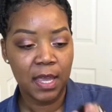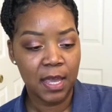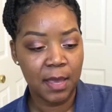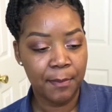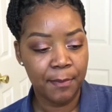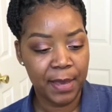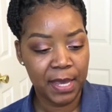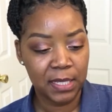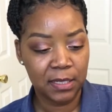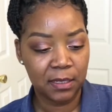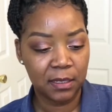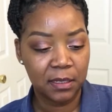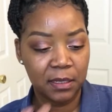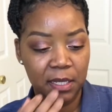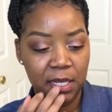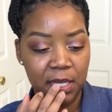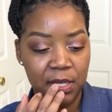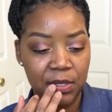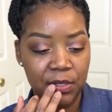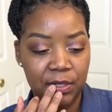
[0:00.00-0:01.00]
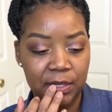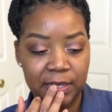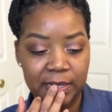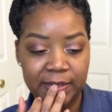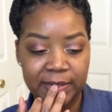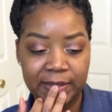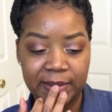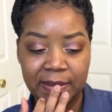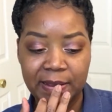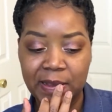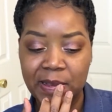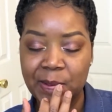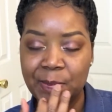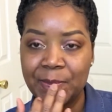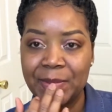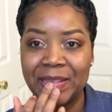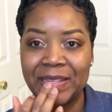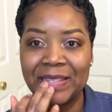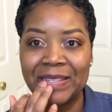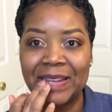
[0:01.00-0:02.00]
And basically you just
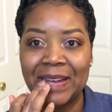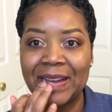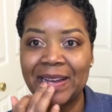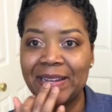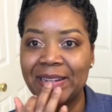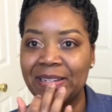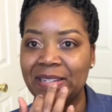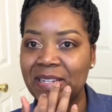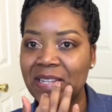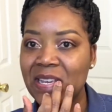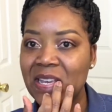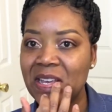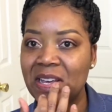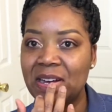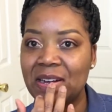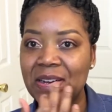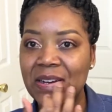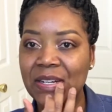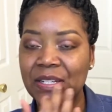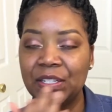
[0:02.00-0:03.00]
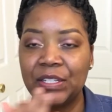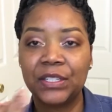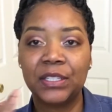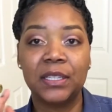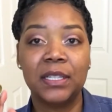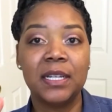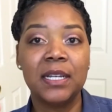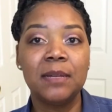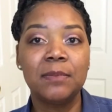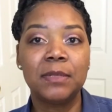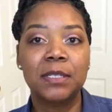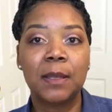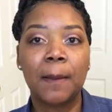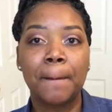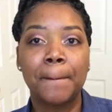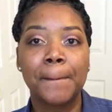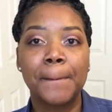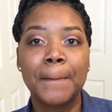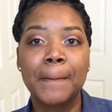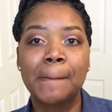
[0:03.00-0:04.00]
massage it on your lips.
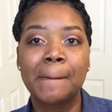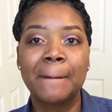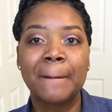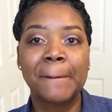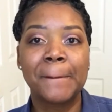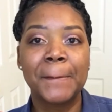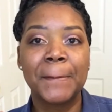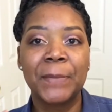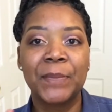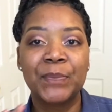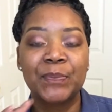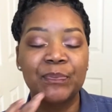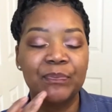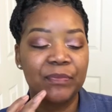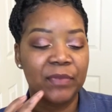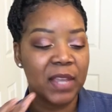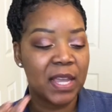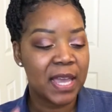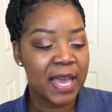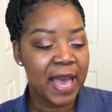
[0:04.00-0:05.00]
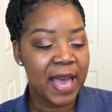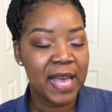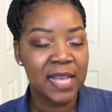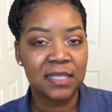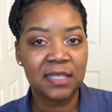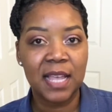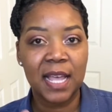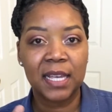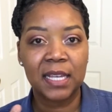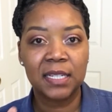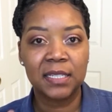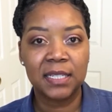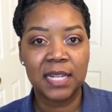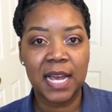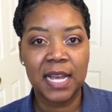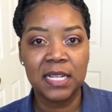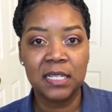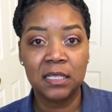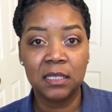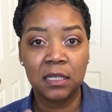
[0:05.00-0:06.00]
It has like a
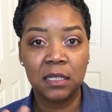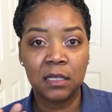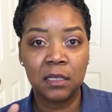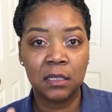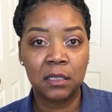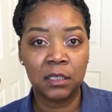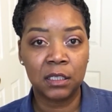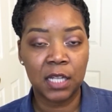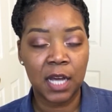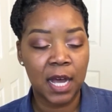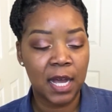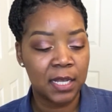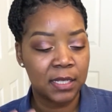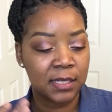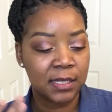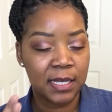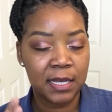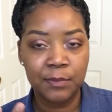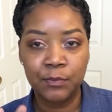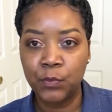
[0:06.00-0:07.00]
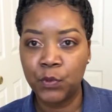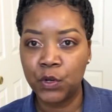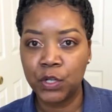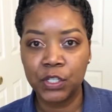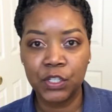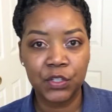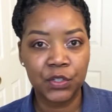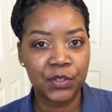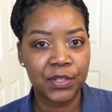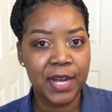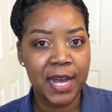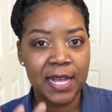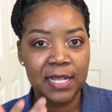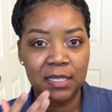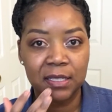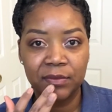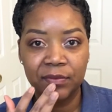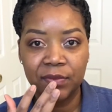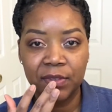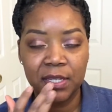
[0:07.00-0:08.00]
nice glossy
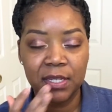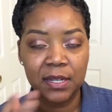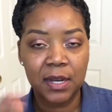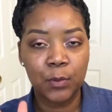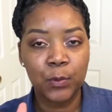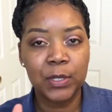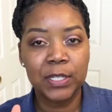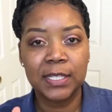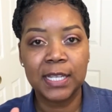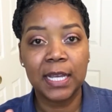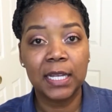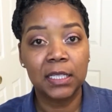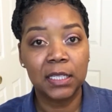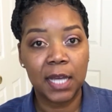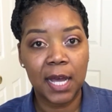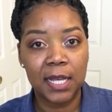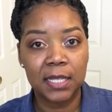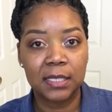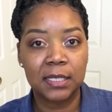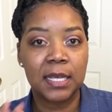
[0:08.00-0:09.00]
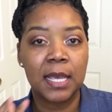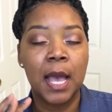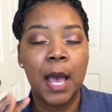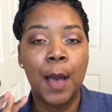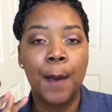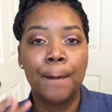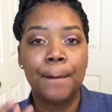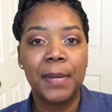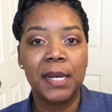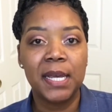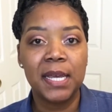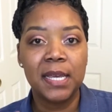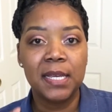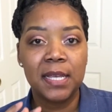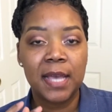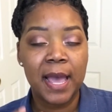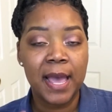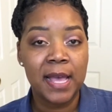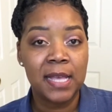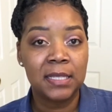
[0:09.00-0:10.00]
moisturizing feel. I wouldn't say glossy, but
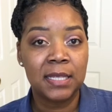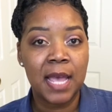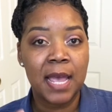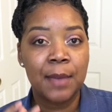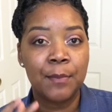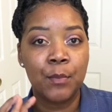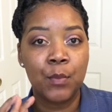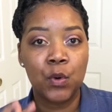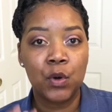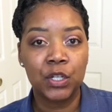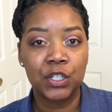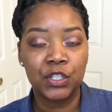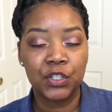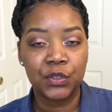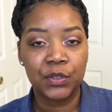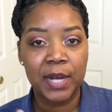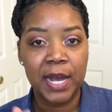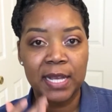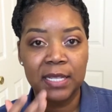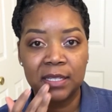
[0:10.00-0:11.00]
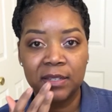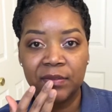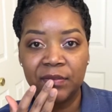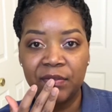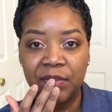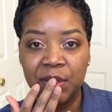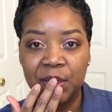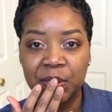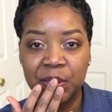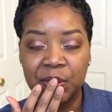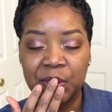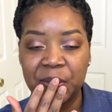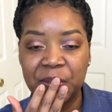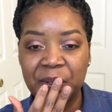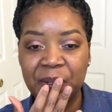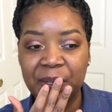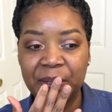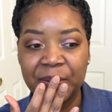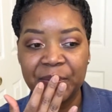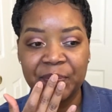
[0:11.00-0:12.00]
it has a moisturizing feel
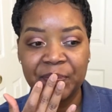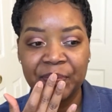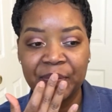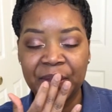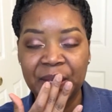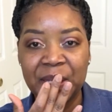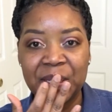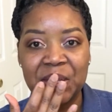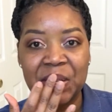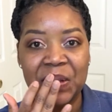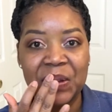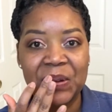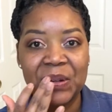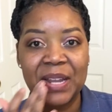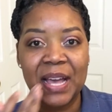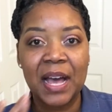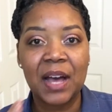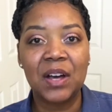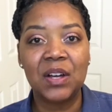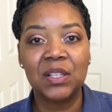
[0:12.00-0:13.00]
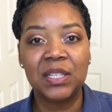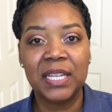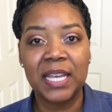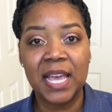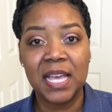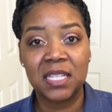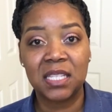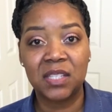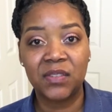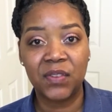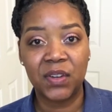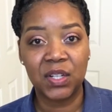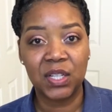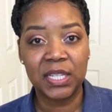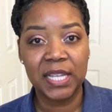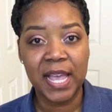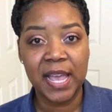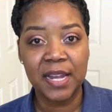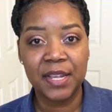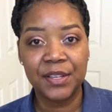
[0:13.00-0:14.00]
to it. So you're not only
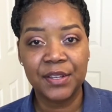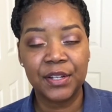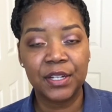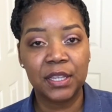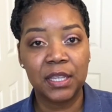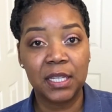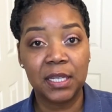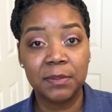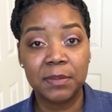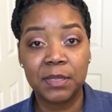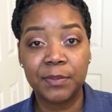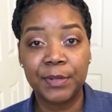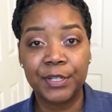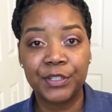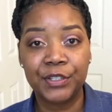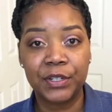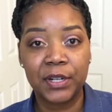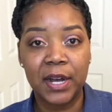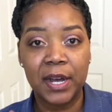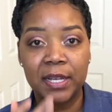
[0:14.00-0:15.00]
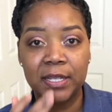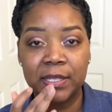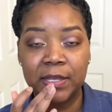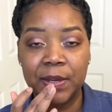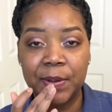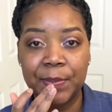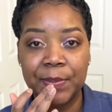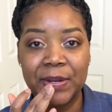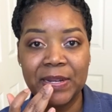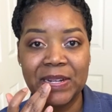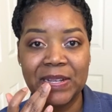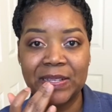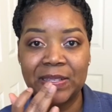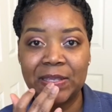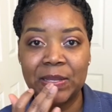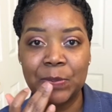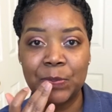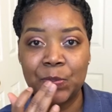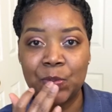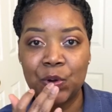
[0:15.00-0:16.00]
exfoliating your lips, but you're also putting
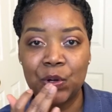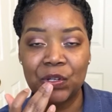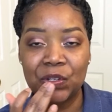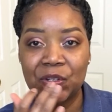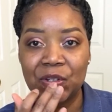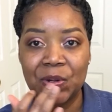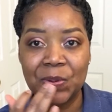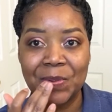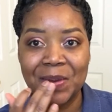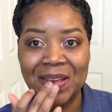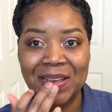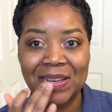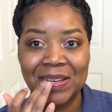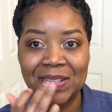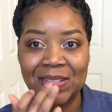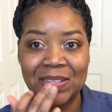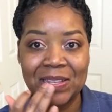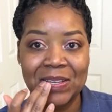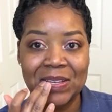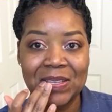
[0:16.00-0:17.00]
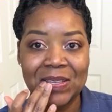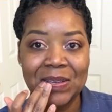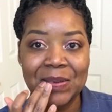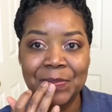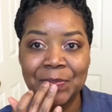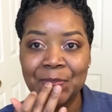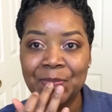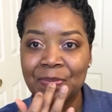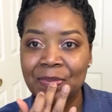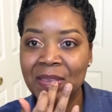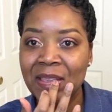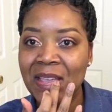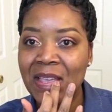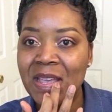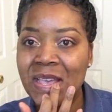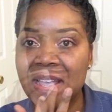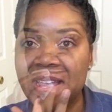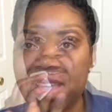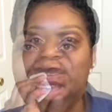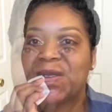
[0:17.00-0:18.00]
some moisture back into them.
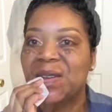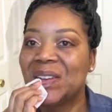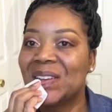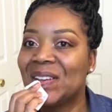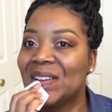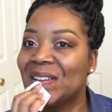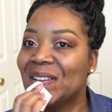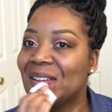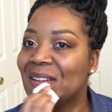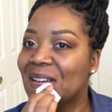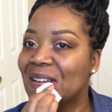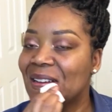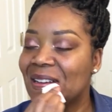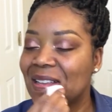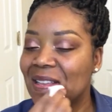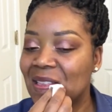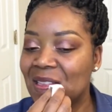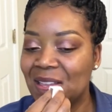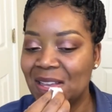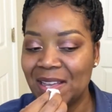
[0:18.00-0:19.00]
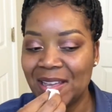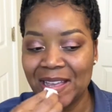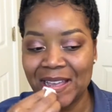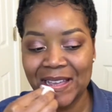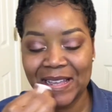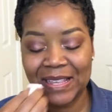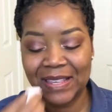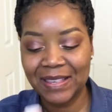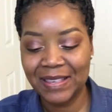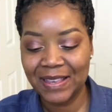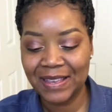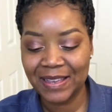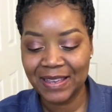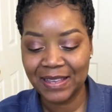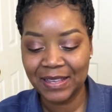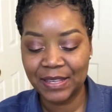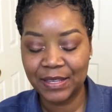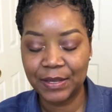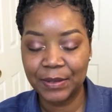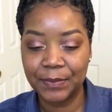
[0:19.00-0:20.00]
Oh. And the
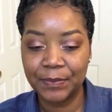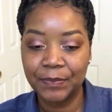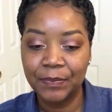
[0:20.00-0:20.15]
excess.